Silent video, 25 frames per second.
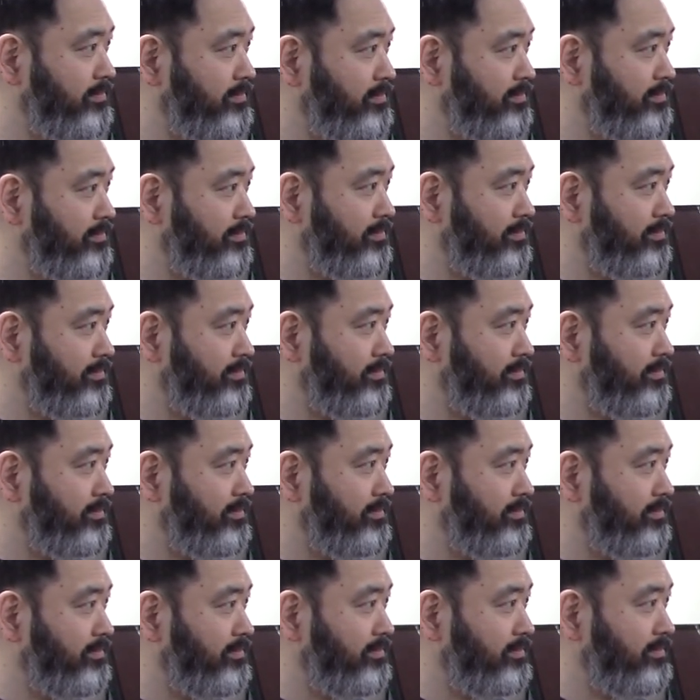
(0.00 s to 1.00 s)

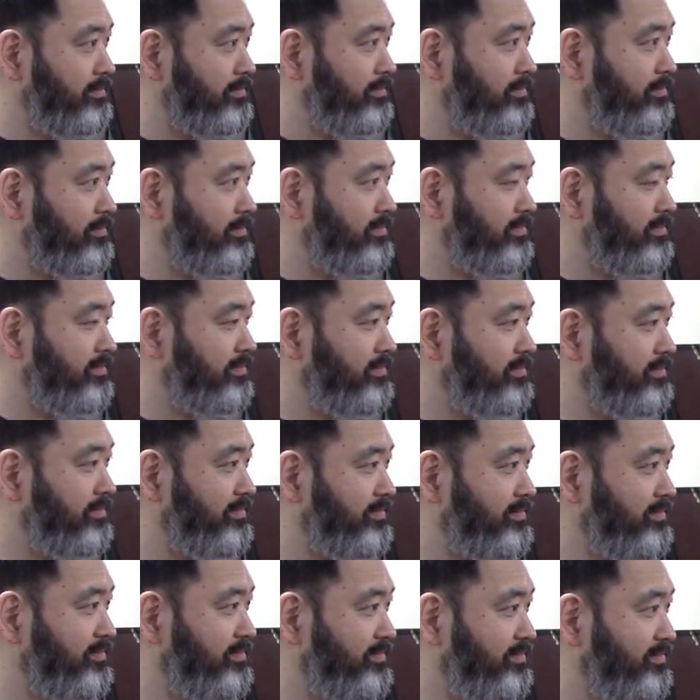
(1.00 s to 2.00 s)

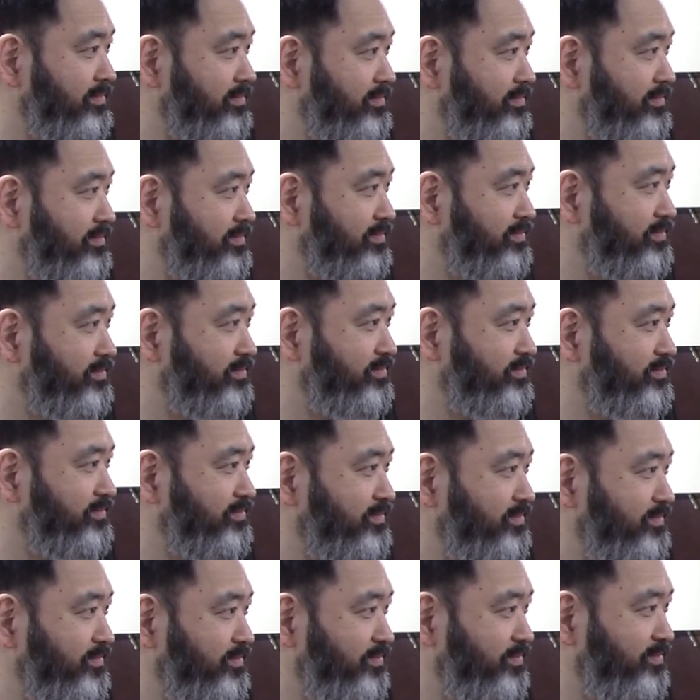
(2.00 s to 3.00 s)

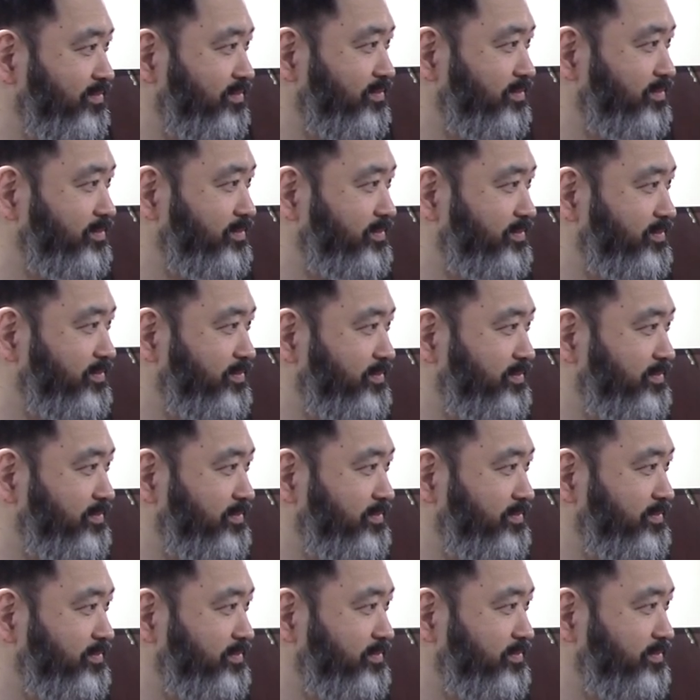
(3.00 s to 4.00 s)

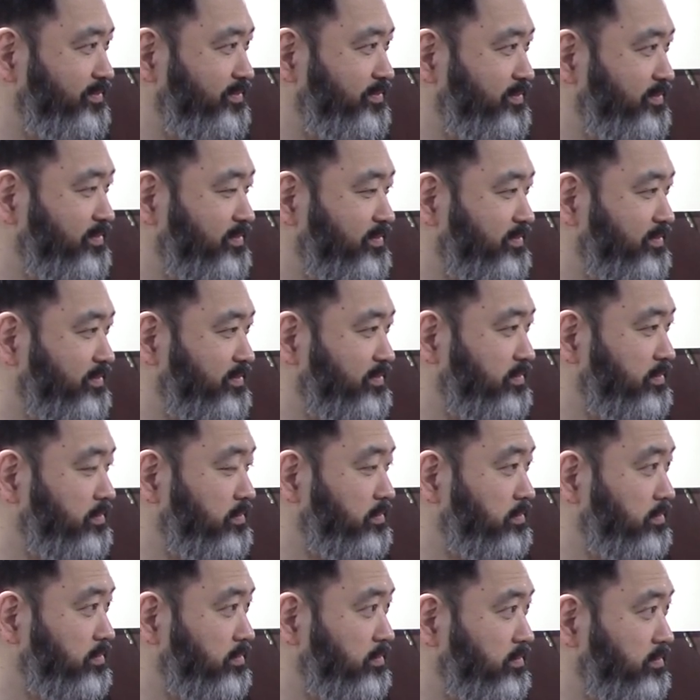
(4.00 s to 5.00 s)

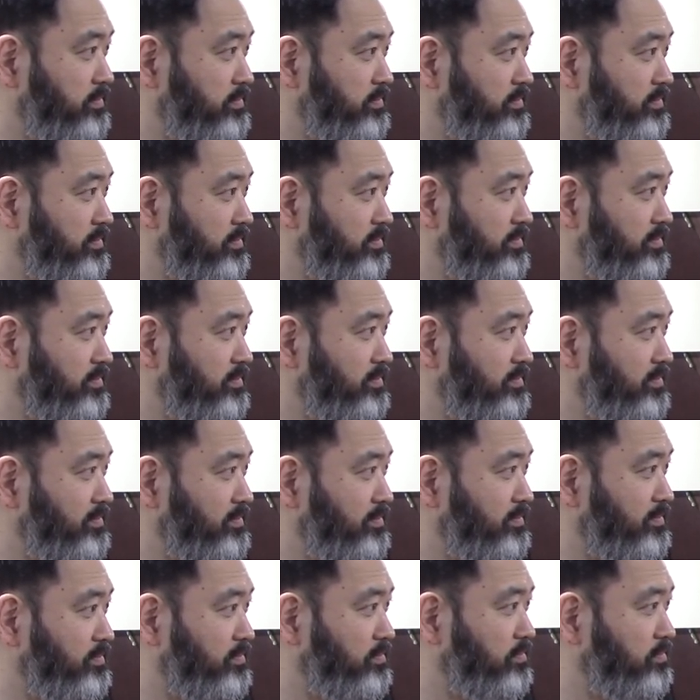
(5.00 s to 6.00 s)

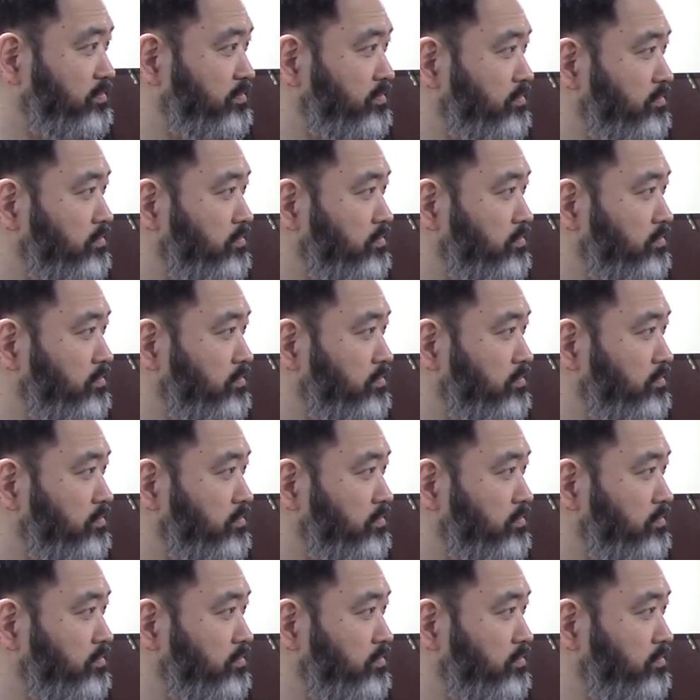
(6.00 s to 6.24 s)
No words are spoken by the person on screen.